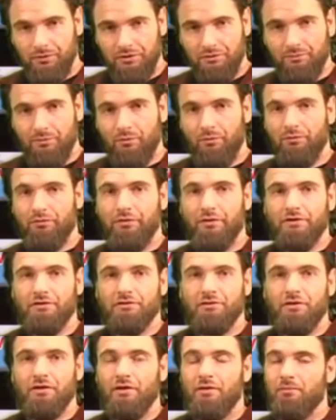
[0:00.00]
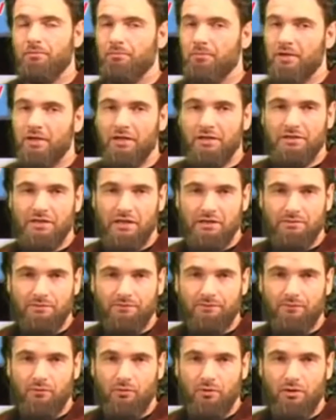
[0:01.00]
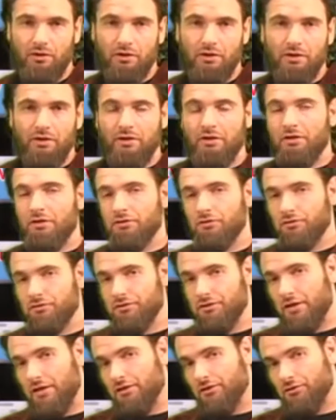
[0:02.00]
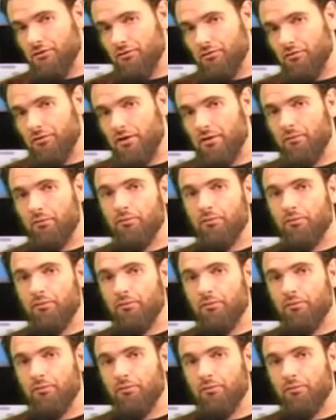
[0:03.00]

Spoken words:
He's been with us many times before, so stay tuned, and we'll